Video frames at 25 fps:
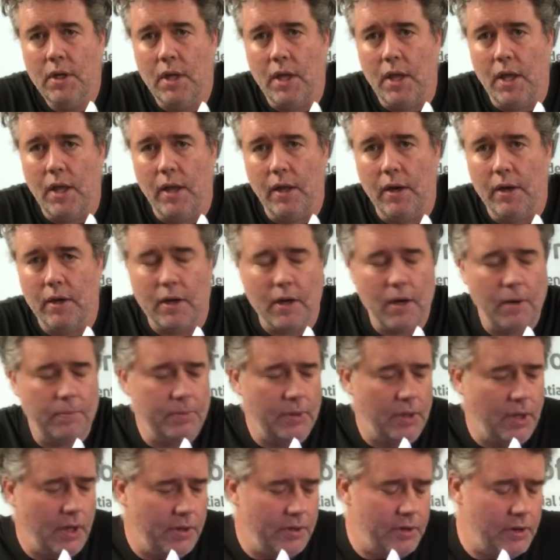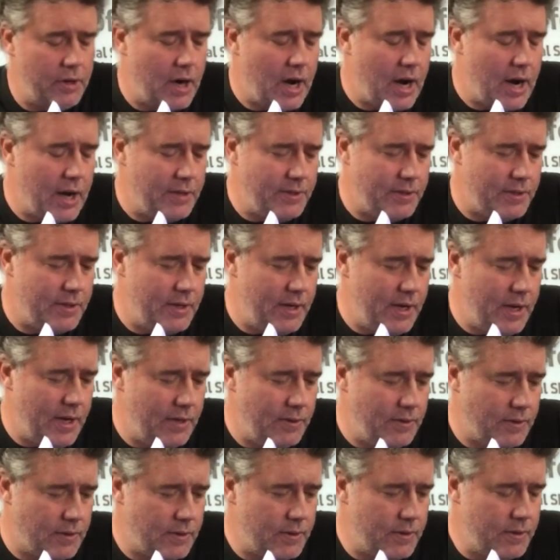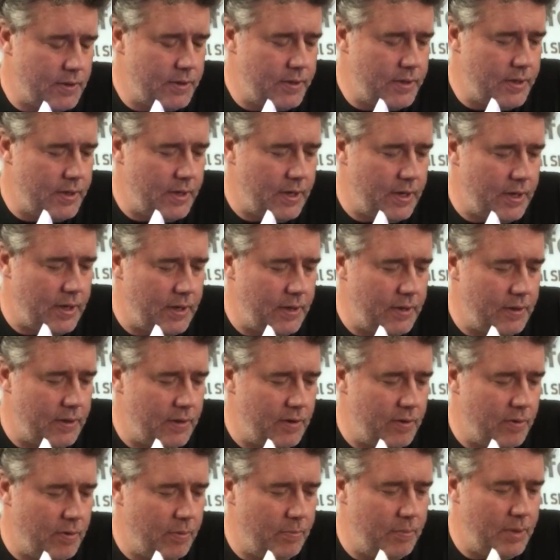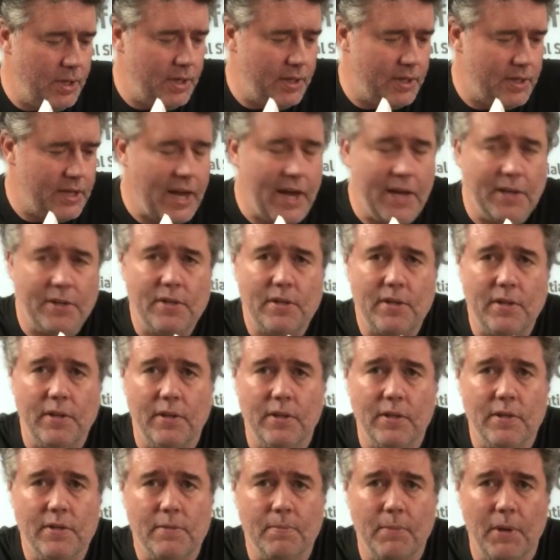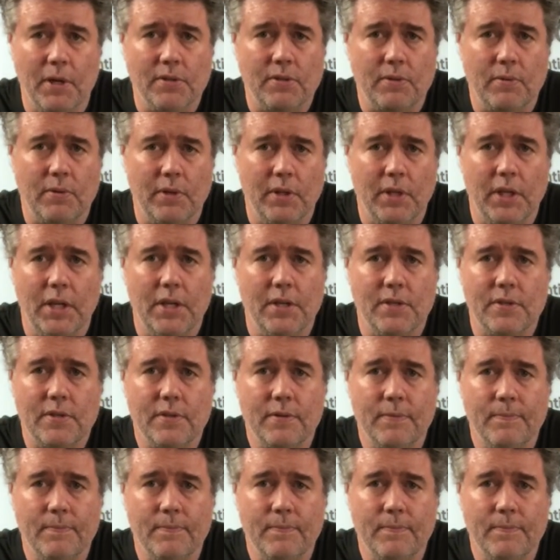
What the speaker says: and a couple other odds and ends that will be attached to this month's release.